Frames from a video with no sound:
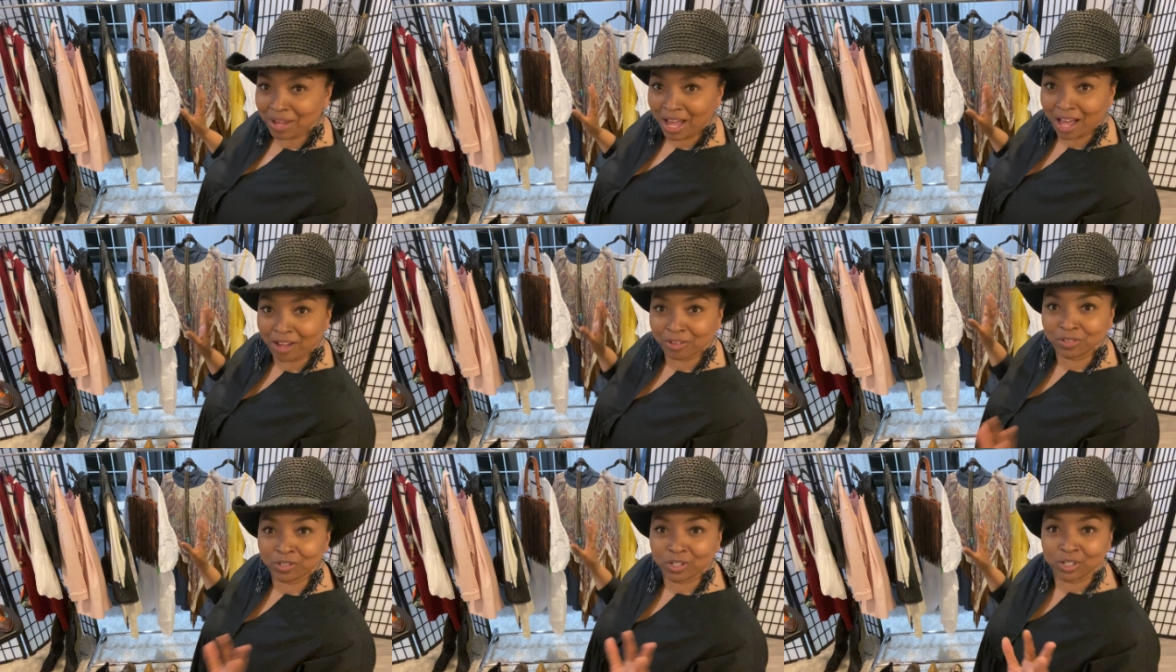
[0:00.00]

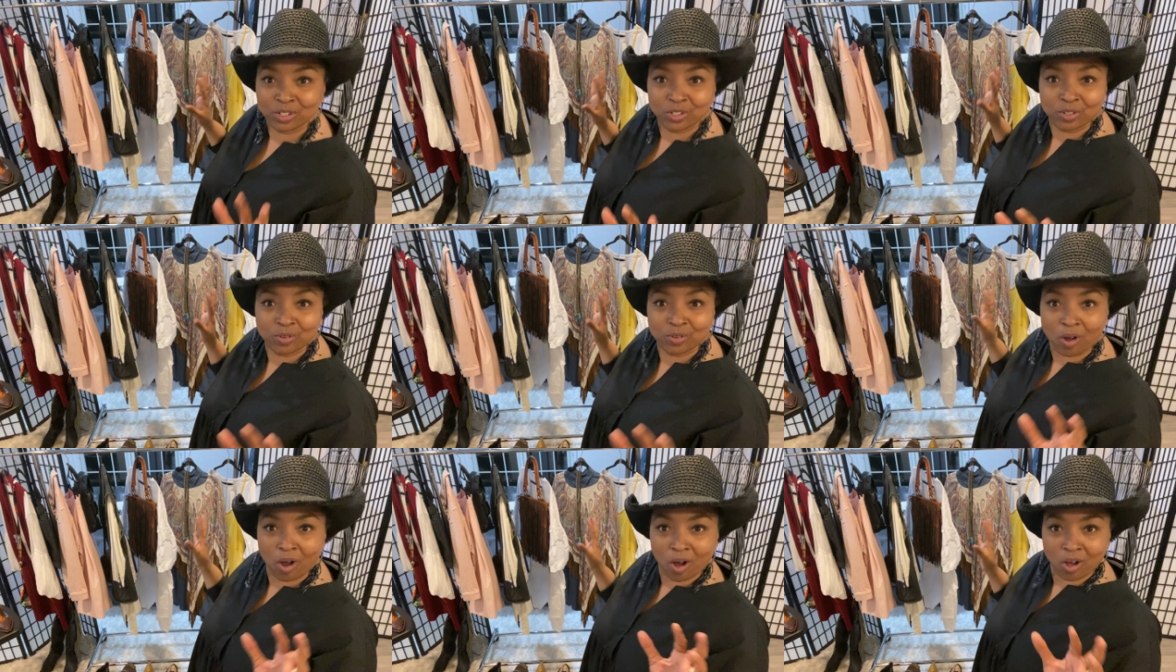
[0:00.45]
How you could
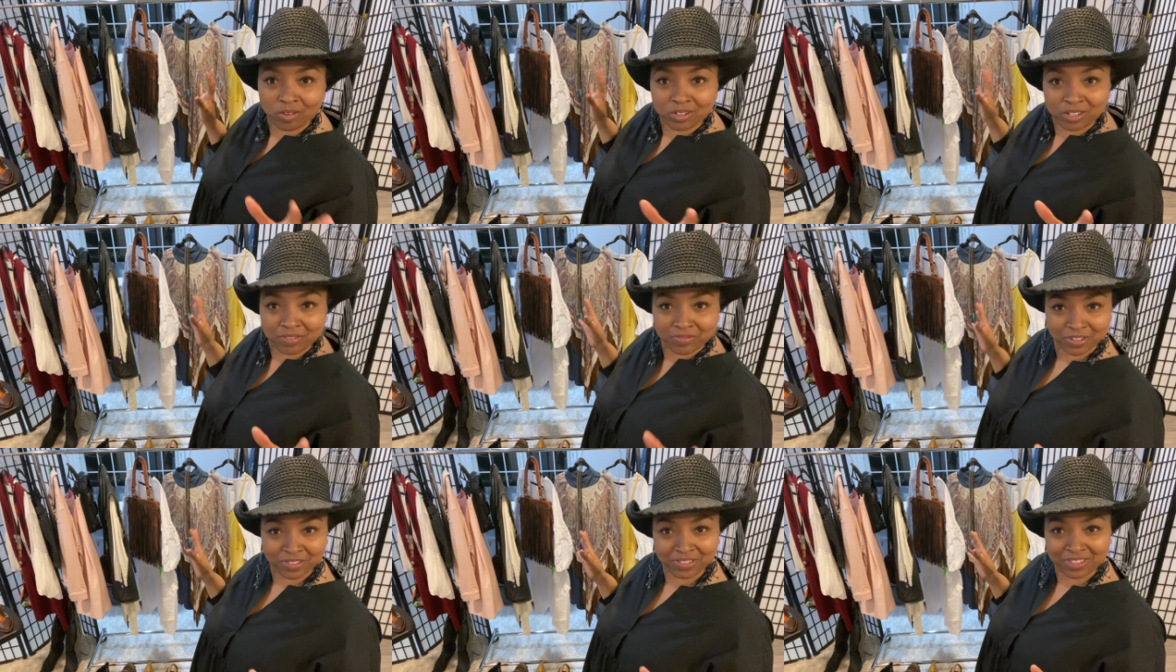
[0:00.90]
do all
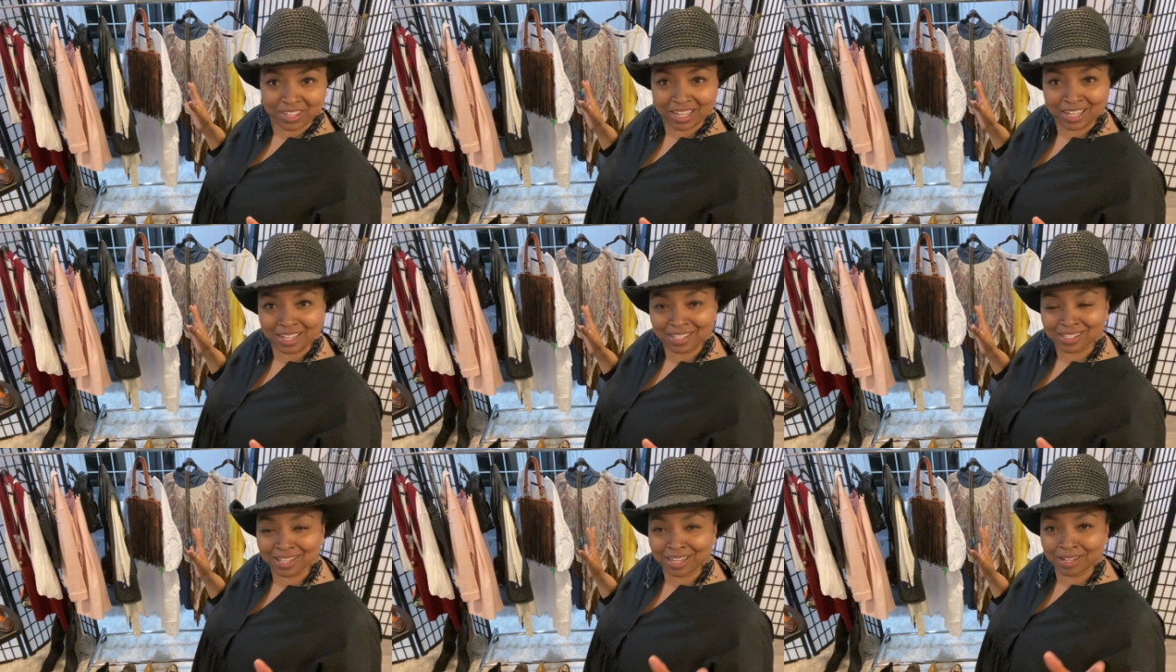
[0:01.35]
different
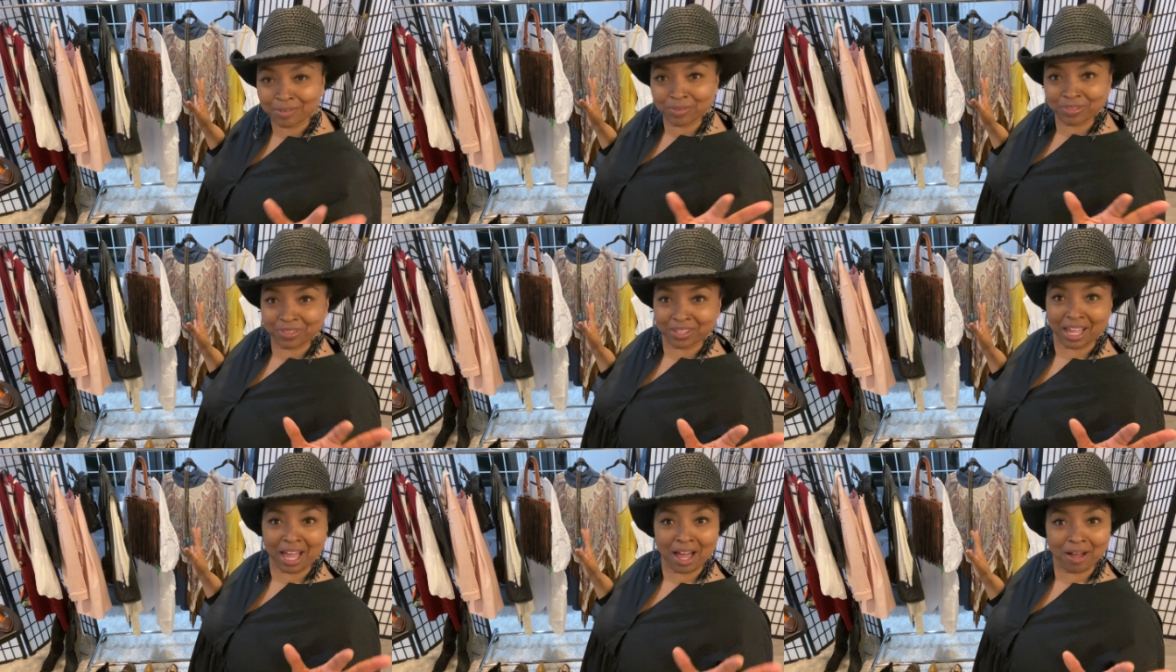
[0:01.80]
things like
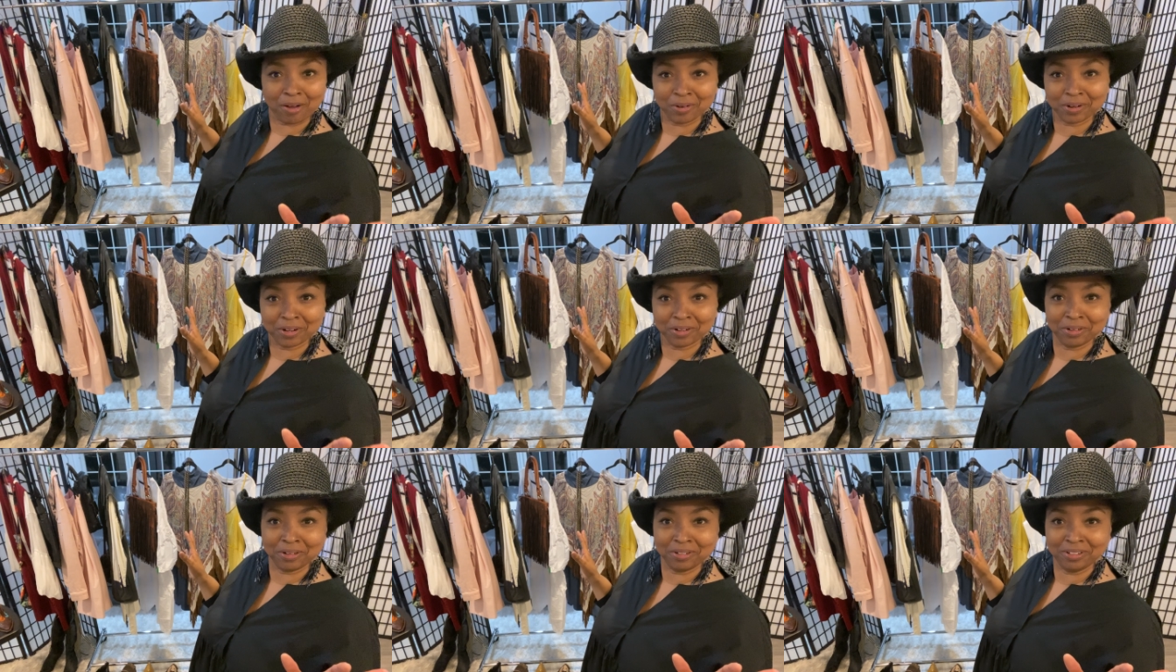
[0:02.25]
with the
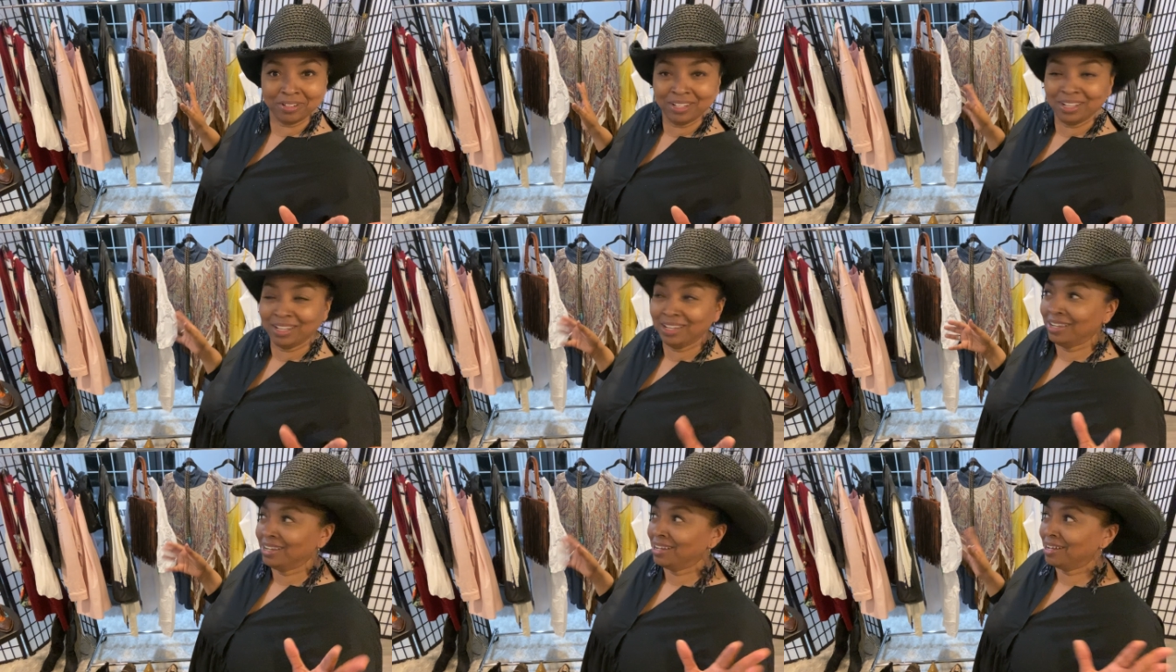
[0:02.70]
cowgirl?
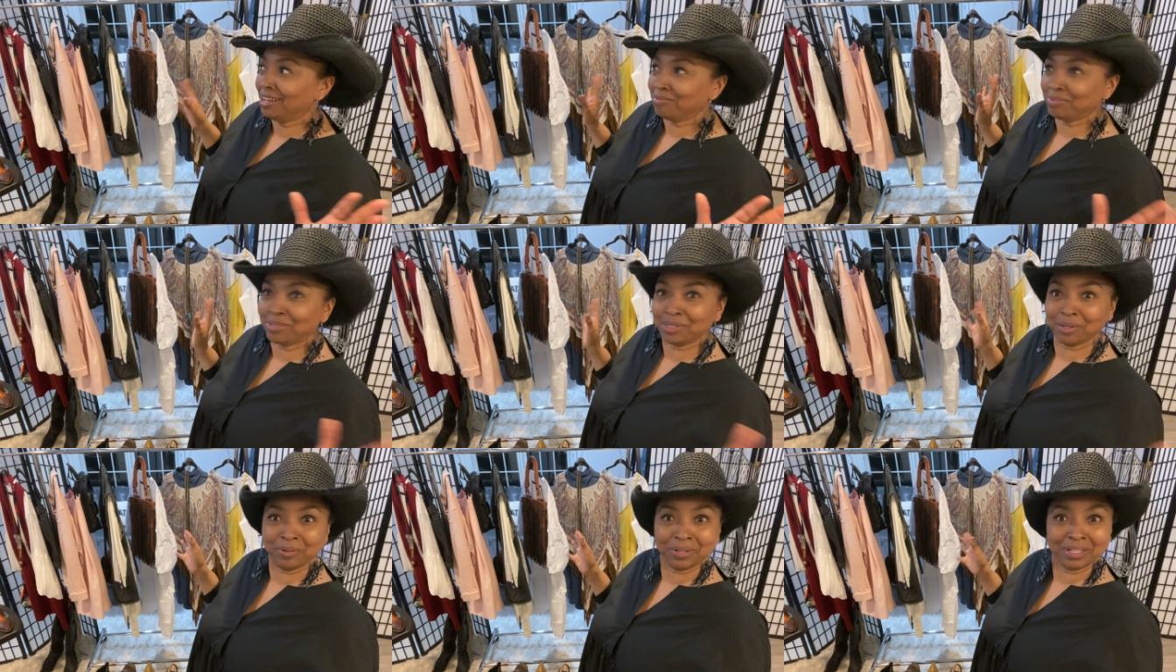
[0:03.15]
I'm so